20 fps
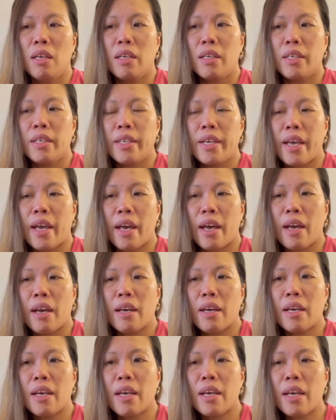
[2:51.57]
yeah,
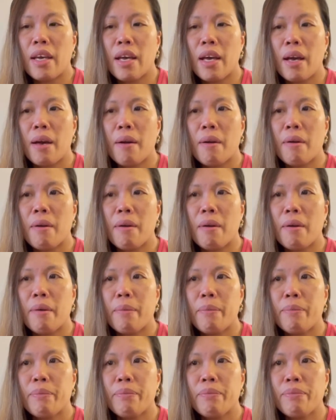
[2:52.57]

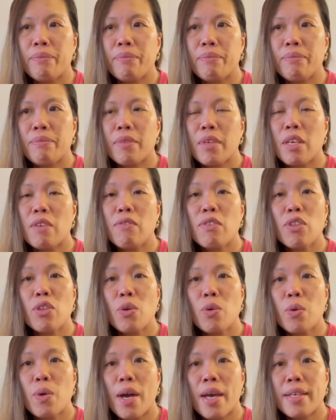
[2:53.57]
um, even
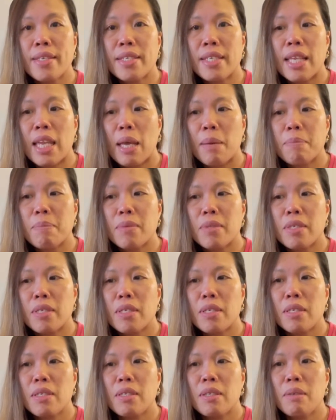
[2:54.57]
though I slept,
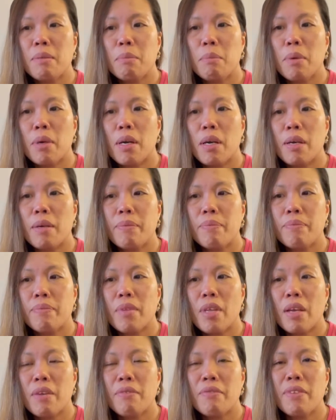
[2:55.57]
but
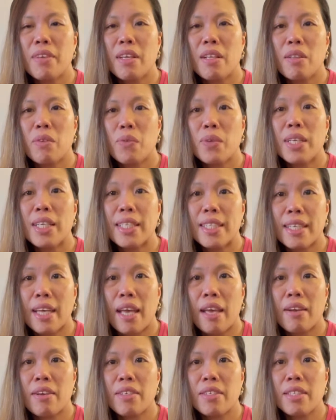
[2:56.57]
I feel really
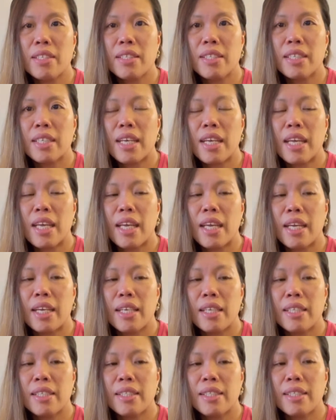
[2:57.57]
tired
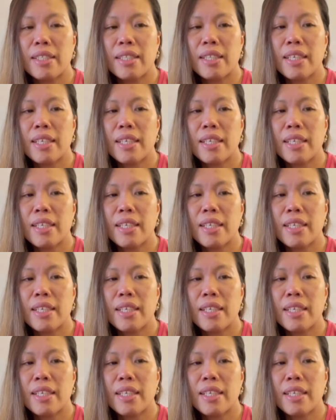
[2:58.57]
and,